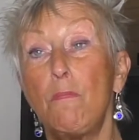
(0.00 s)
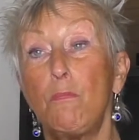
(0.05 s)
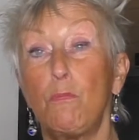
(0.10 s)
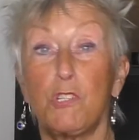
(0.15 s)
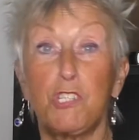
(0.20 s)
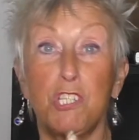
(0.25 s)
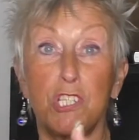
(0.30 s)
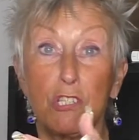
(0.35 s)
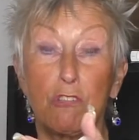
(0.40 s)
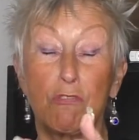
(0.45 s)

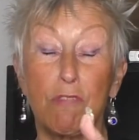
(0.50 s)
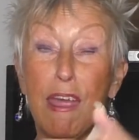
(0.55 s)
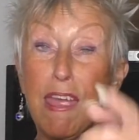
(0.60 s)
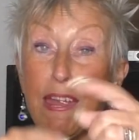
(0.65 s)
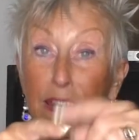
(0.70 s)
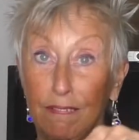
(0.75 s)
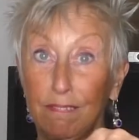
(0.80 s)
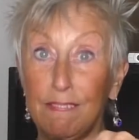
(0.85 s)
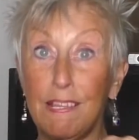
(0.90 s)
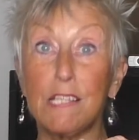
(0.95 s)
which is
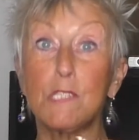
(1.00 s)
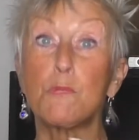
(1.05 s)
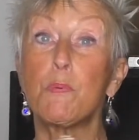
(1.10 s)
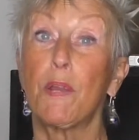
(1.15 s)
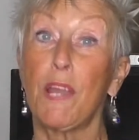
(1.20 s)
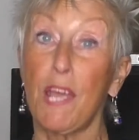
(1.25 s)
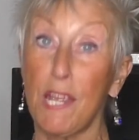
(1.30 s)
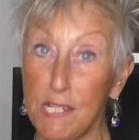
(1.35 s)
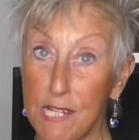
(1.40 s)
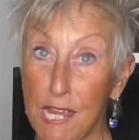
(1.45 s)
great, and that's
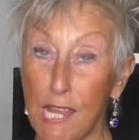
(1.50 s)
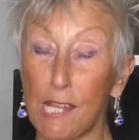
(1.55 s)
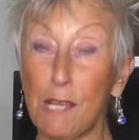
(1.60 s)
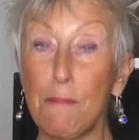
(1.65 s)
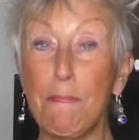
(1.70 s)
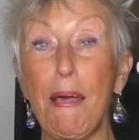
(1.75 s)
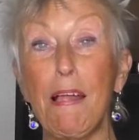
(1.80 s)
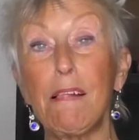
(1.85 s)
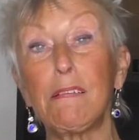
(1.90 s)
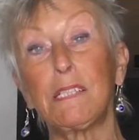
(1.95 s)
when I take a
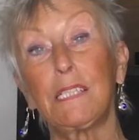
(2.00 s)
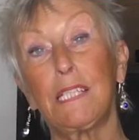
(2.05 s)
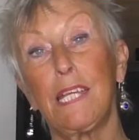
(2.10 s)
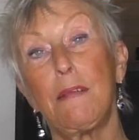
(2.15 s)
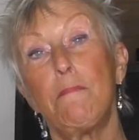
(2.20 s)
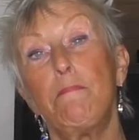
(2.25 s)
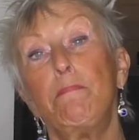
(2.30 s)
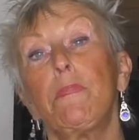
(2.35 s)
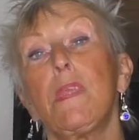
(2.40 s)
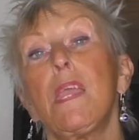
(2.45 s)

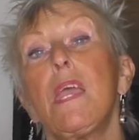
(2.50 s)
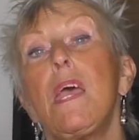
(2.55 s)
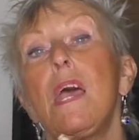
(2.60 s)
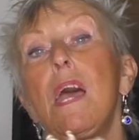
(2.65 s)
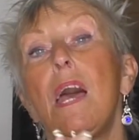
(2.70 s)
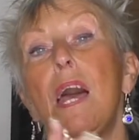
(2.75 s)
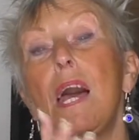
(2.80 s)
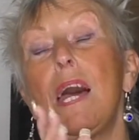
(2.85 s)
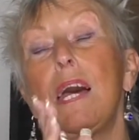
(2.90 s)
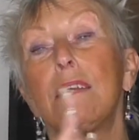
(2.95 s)
balcony.
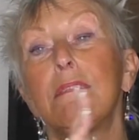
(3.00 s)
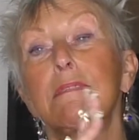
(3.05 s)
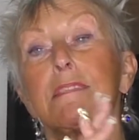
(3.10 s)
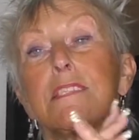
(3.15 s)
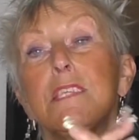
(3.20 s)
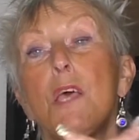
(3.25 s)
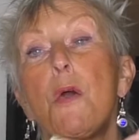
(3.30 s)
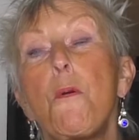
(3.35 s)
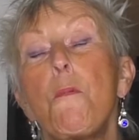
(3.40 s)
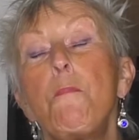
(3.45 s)

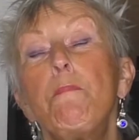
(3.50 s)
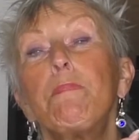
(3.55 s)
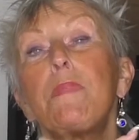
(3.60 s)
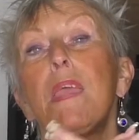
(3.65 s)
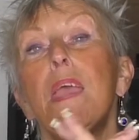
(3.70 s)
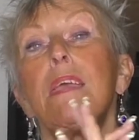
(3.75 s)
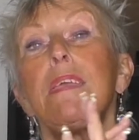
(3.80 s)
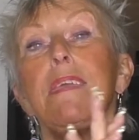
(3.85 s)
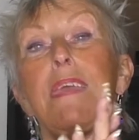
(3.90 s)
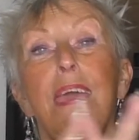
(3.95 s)
So
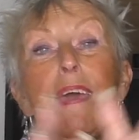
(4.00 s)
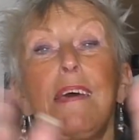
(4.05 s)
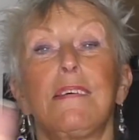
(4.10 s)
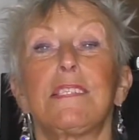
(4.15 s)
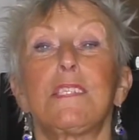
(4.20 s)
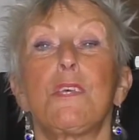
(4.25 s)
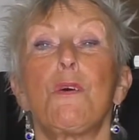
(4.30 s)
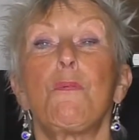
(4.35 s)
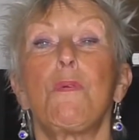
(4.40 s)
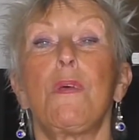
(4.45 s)
yeah,
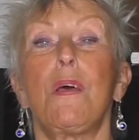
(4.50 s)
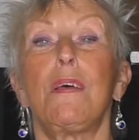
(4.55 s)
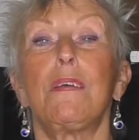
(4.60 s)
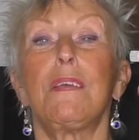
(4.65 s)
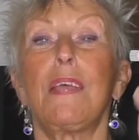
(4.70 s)
so